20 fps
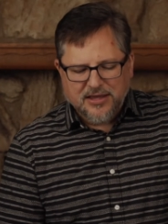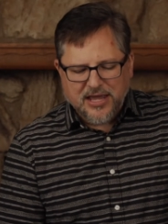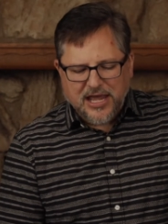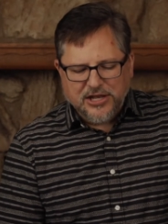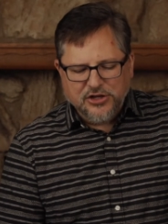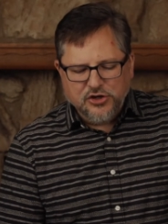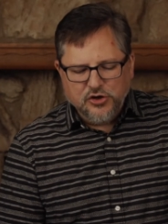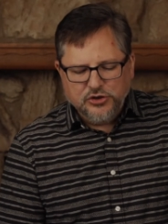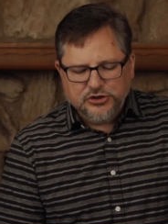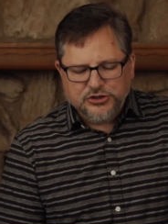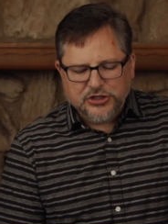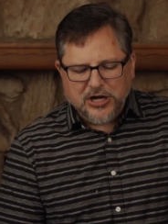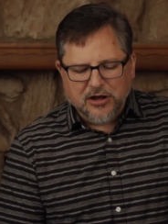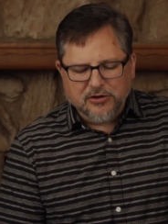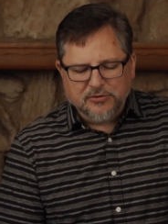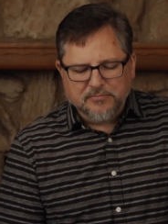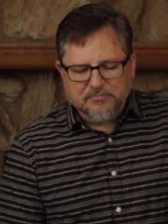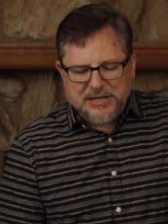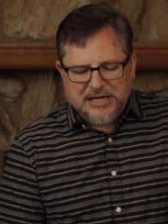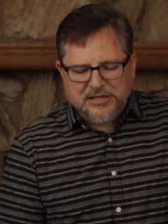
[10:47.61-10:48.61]
and you
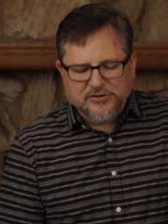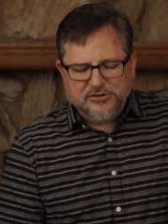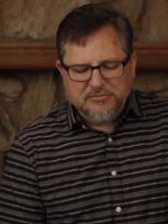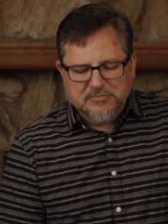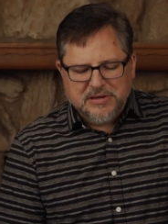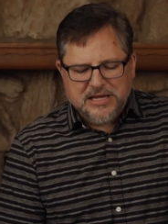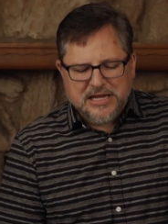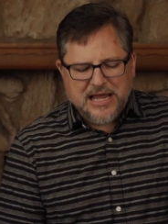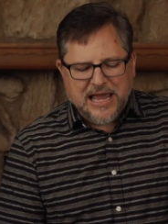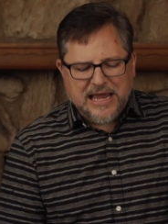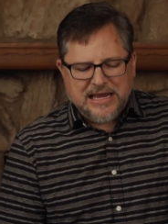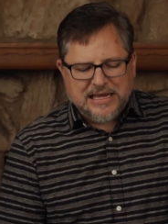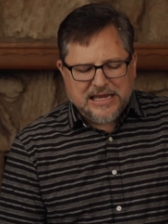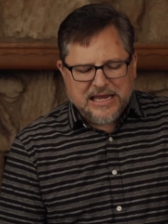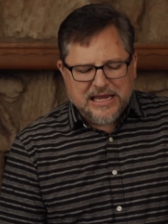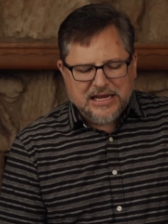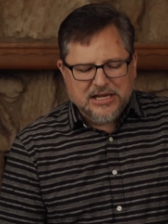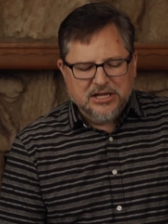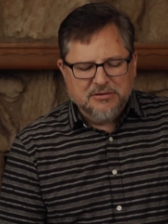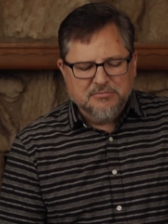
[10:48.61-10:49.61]
shall be to me a
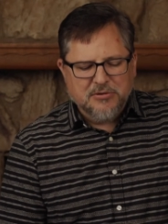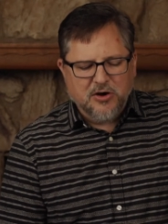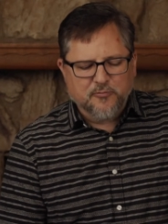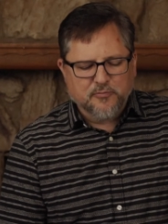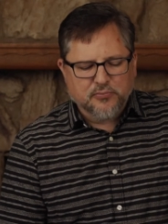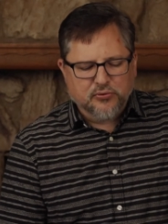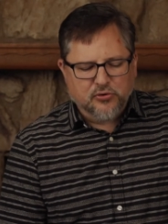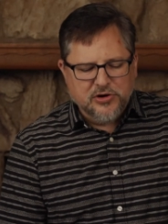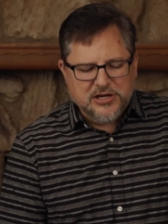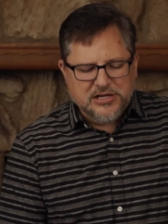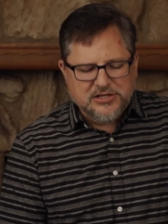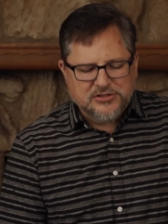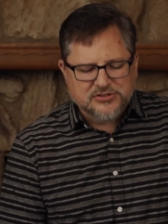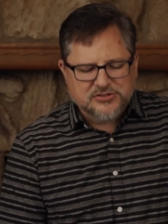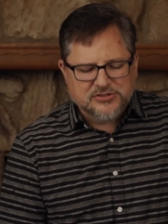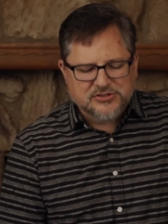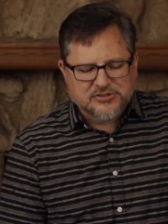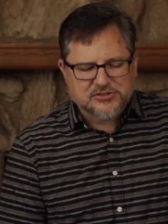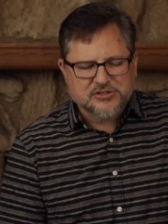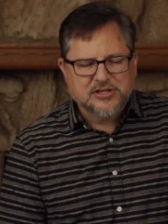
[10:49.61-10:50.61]
kingdom of
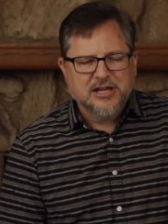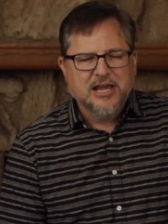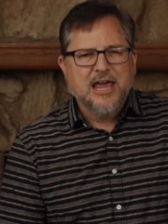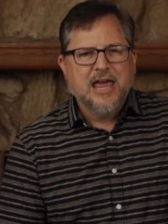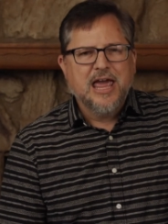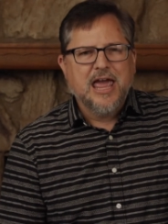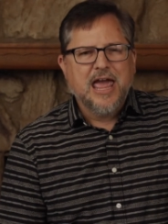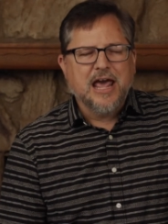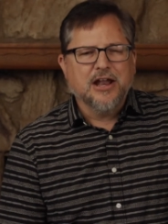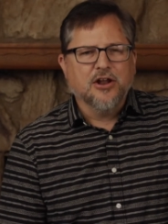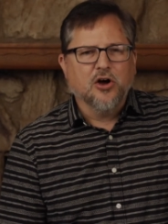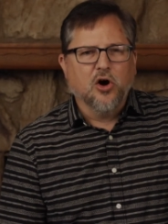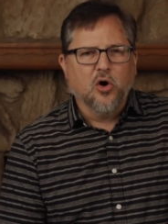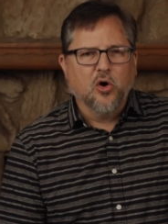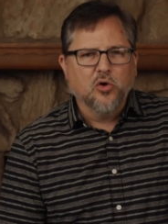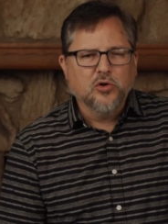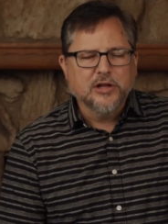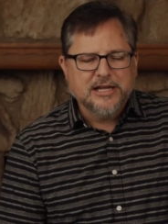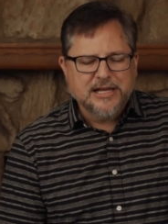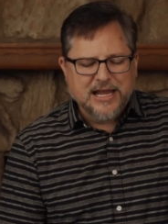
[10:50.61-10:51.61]
priests and a
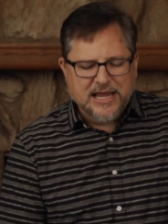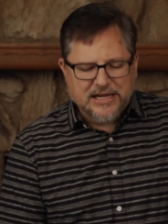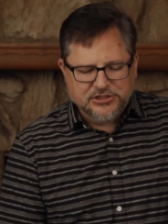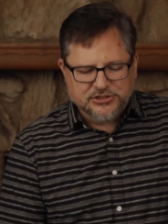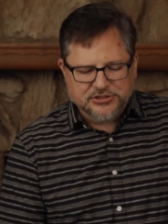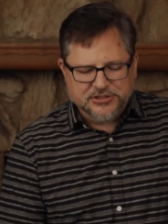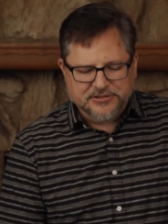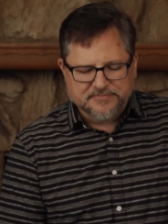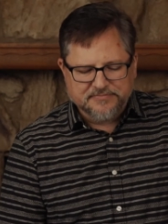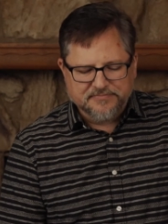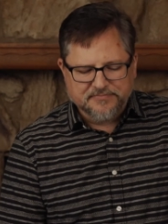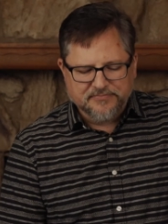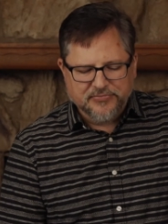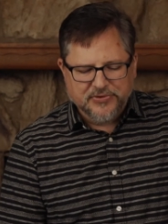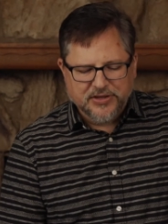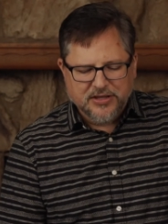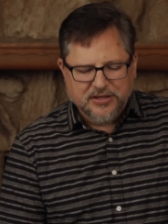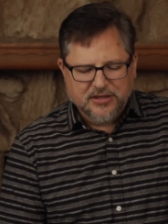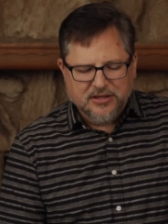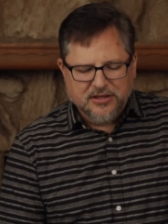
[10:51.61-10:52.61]
holy nation.
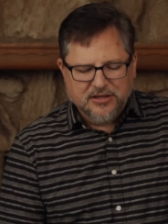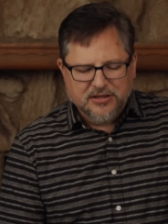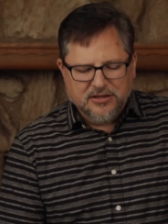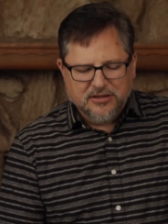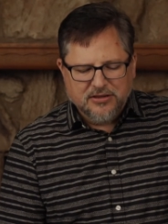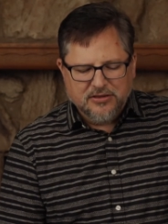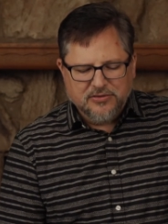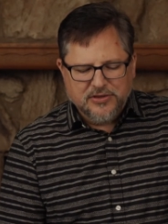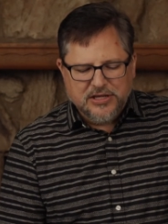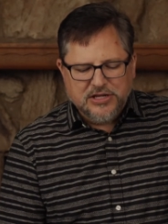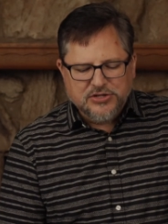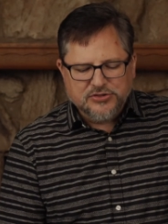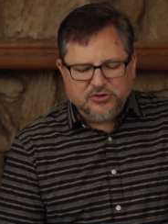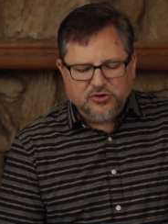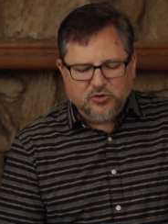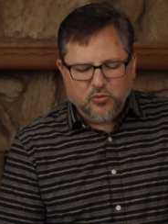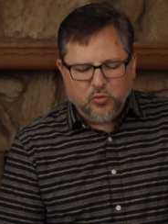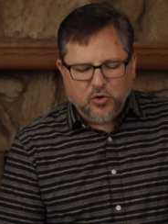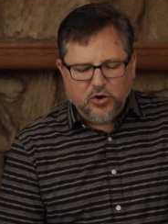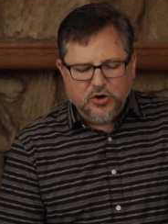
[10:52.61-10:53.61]
These
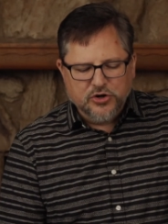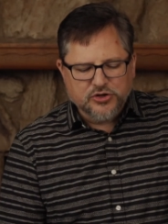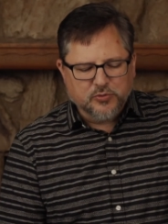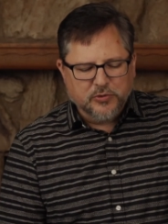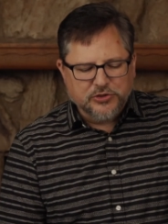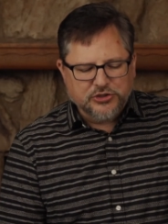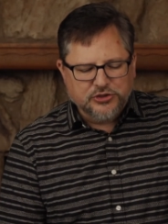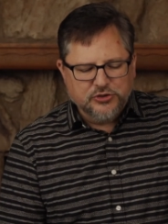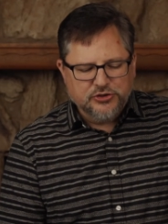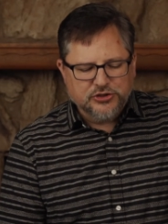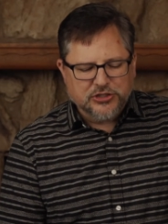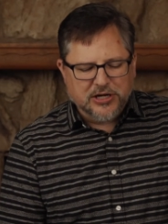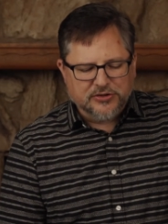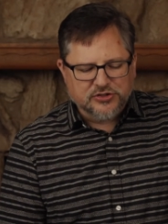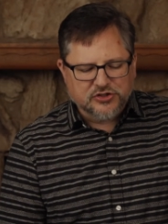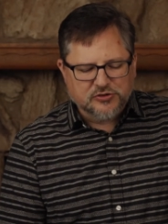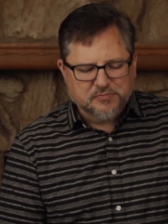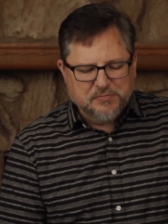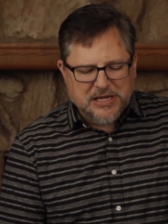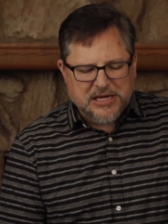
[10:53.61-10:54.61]
are the words which you
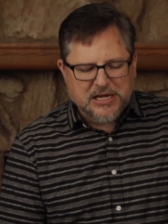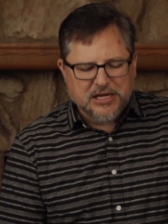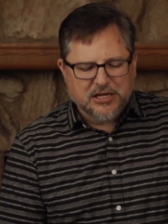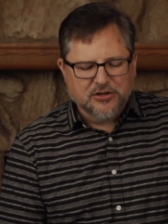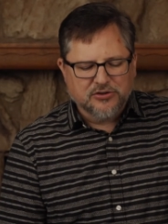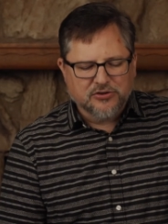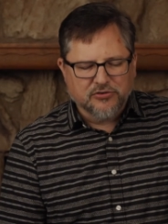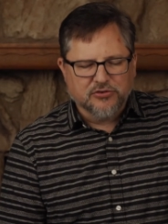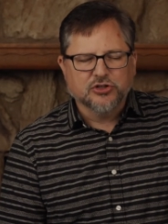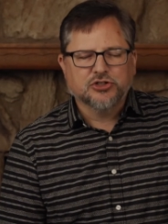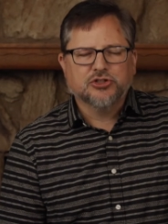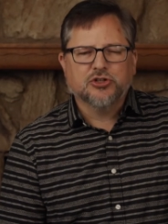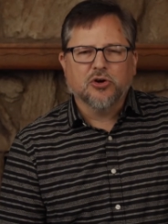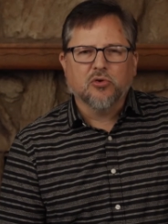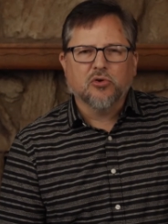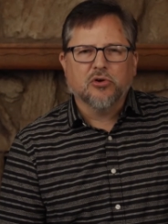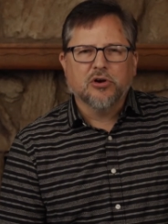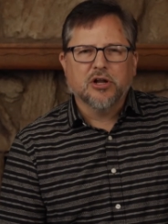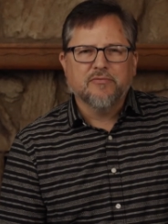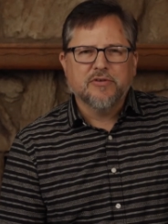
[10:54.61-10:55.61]
shall speak to the
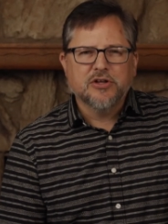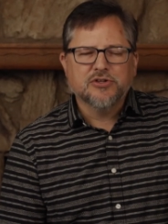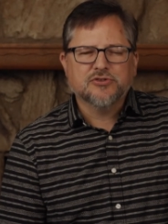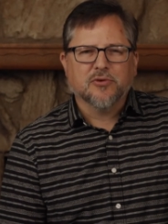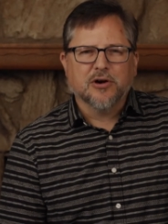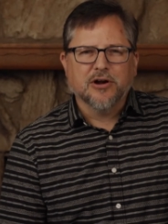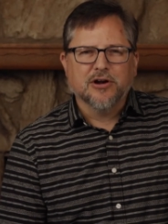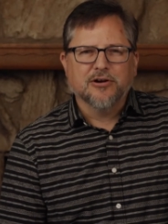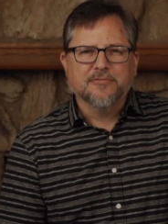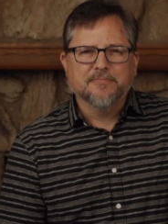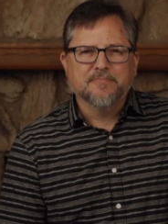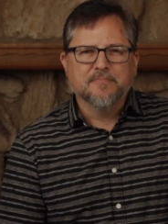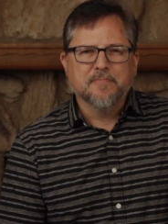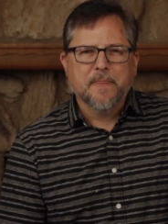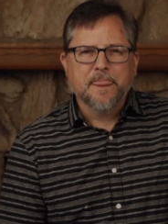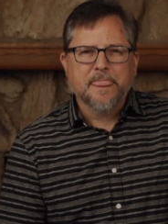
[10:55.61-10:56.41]
children of Israel.